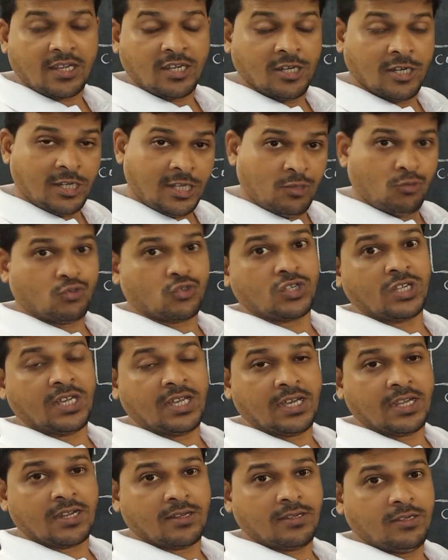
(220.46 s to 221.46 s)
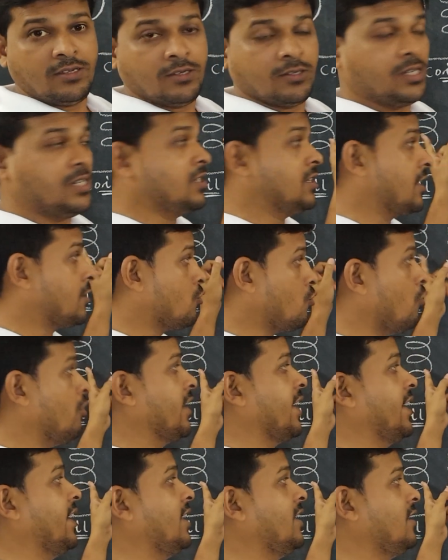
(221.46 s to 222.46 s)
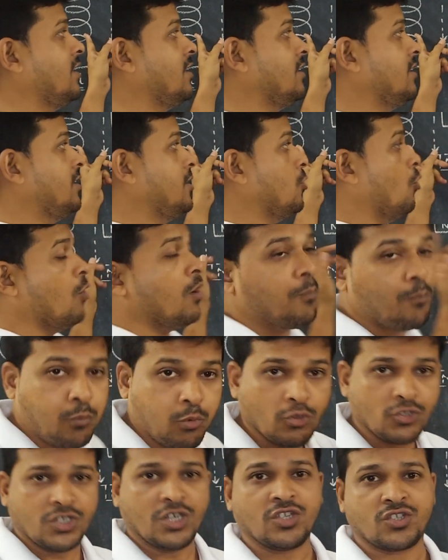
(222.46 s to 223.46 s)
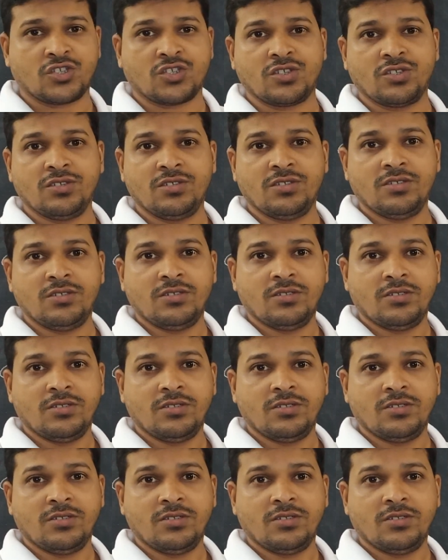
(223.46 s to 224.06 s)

induced here in the coil opposes